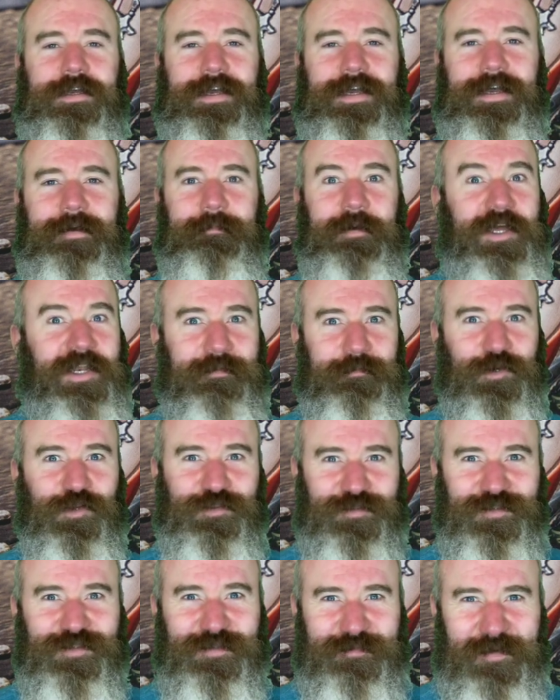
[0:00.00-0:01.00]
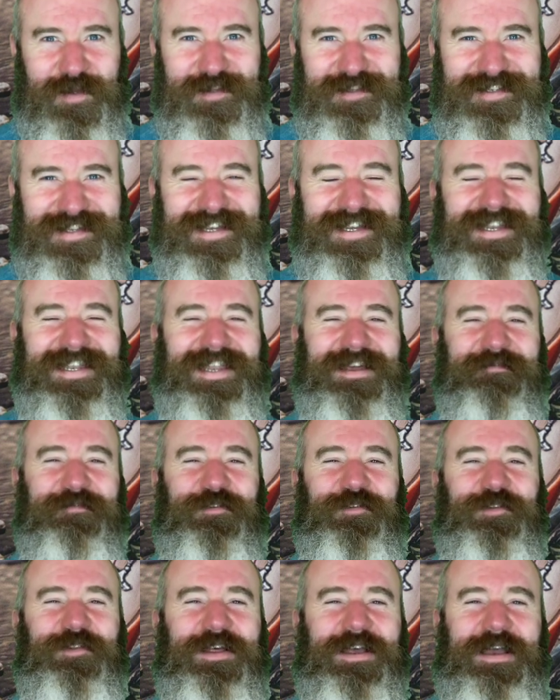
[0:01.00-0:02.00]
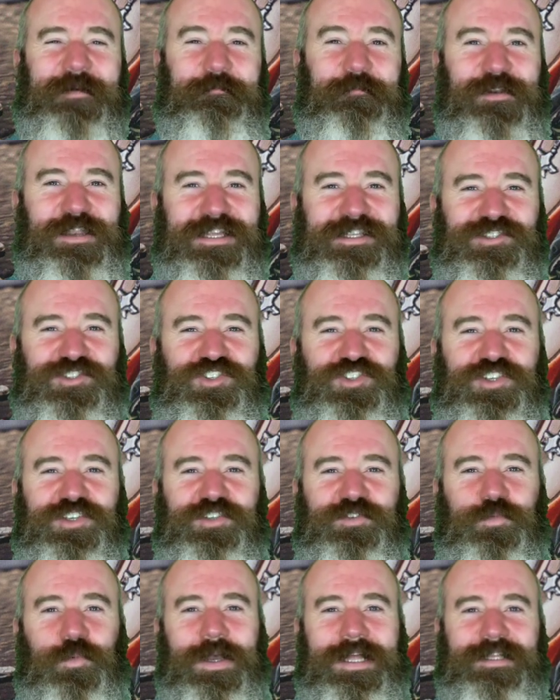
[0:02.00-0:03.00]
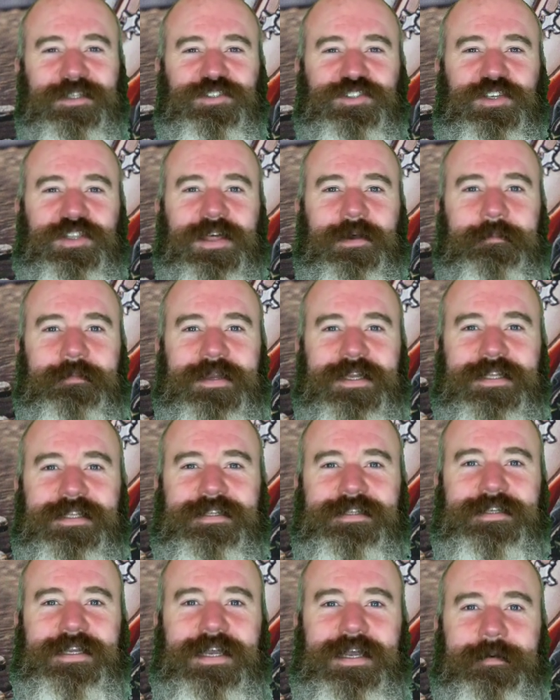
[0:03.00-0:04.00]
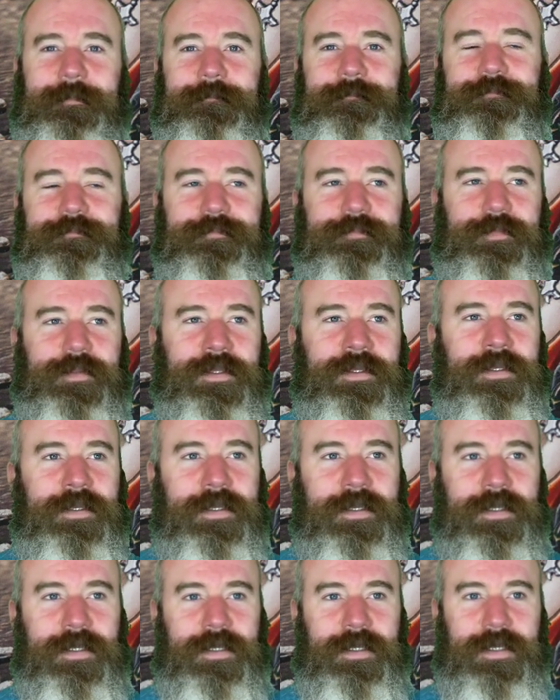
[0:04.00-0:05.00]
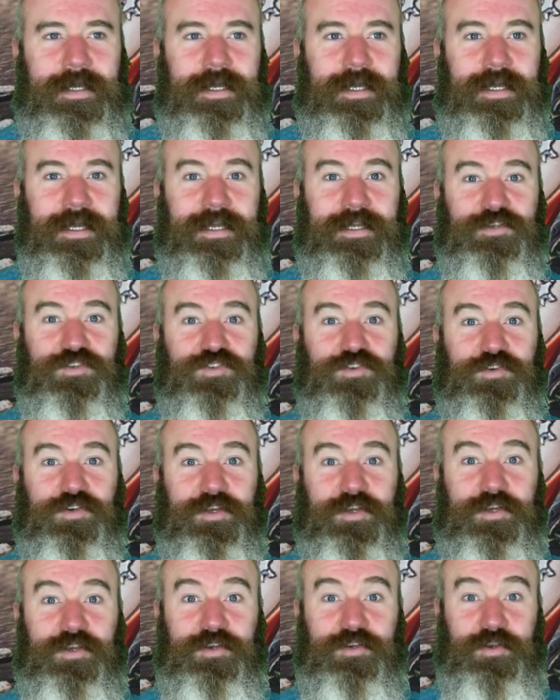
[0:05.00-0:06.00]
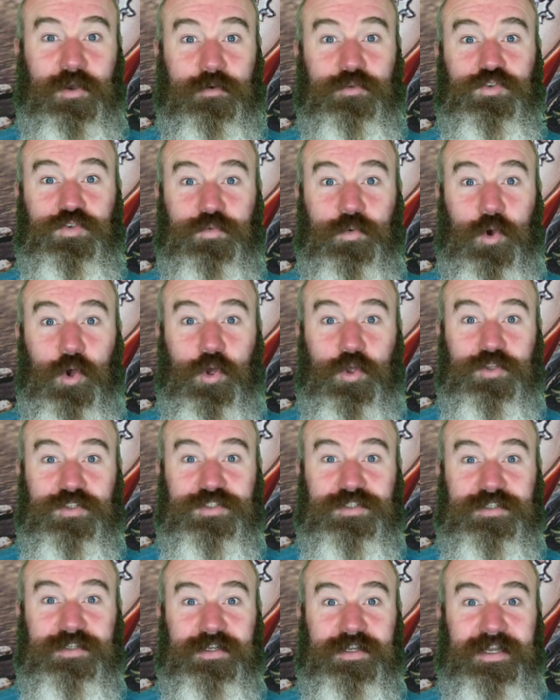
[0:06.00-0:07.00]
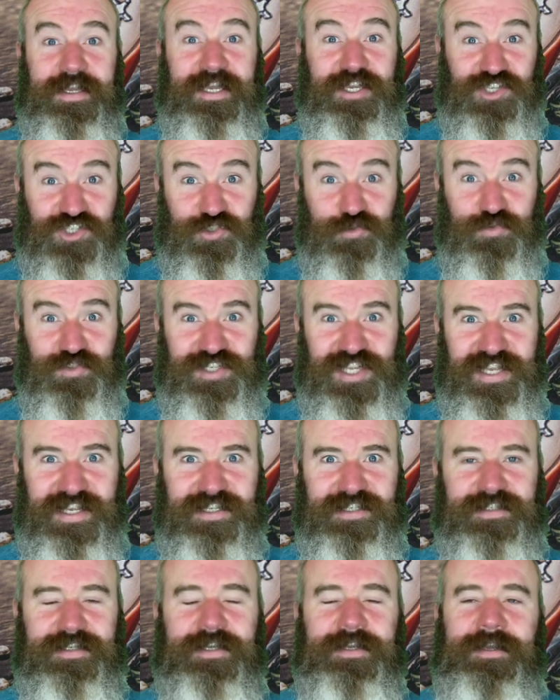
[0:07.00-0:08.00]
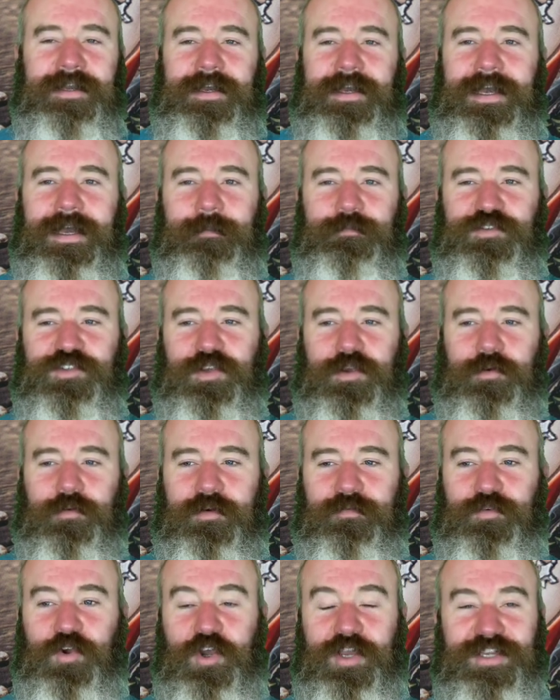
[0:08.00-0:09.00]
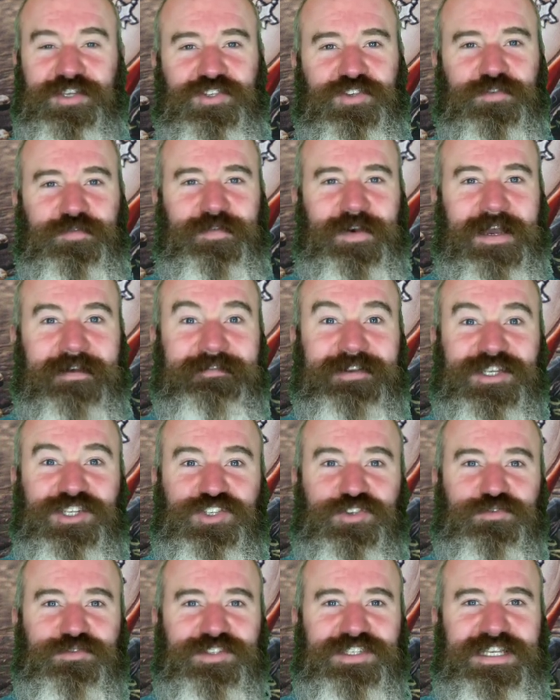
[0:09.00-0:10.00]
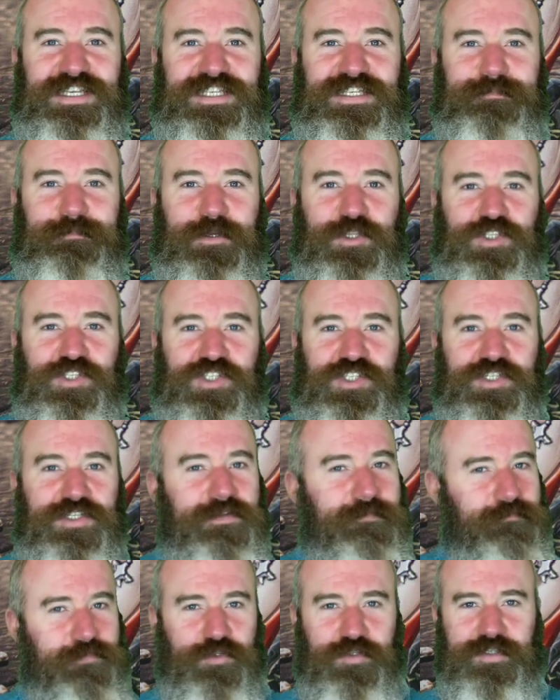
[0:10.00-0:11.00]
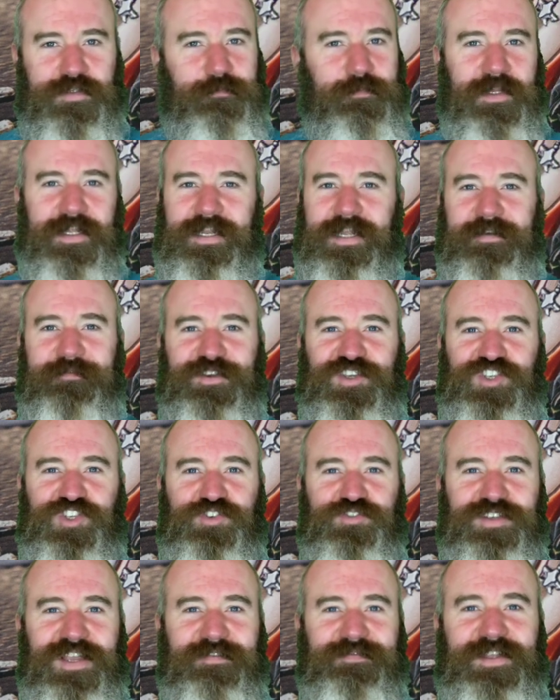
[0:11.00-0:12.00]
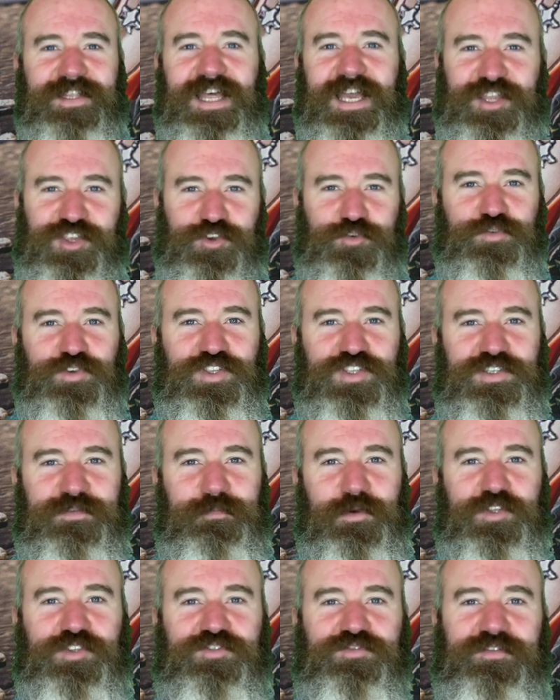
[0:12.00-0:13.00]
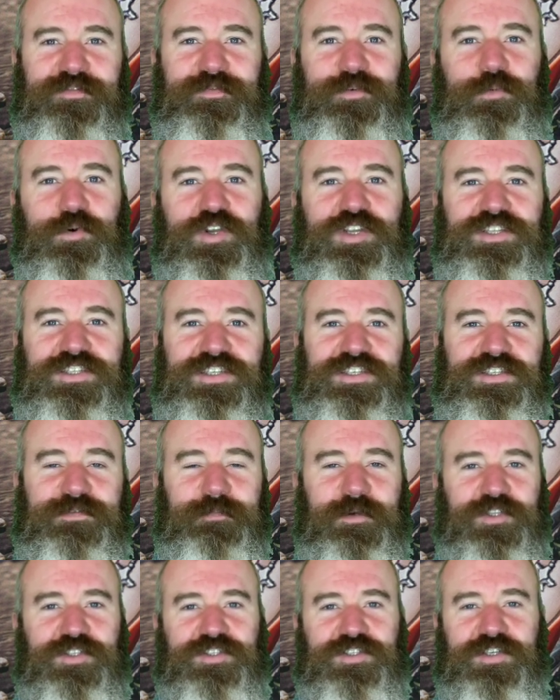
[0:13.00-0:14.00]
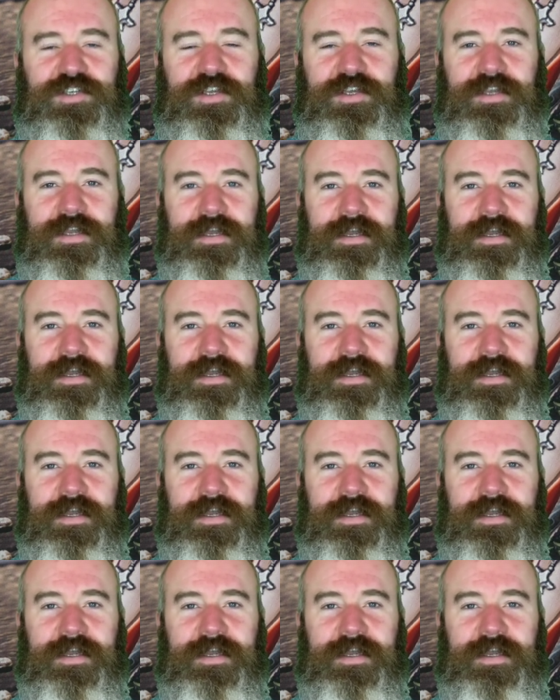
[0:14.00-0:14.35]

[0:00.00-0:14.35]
um, an Immortal sponsor level pledge as well. So that means um, it's going to go towards issue six. Um, so I've got issue five and issue six sponsored, but there's plenty of issues after that you can sponsor if you wanted to sponsor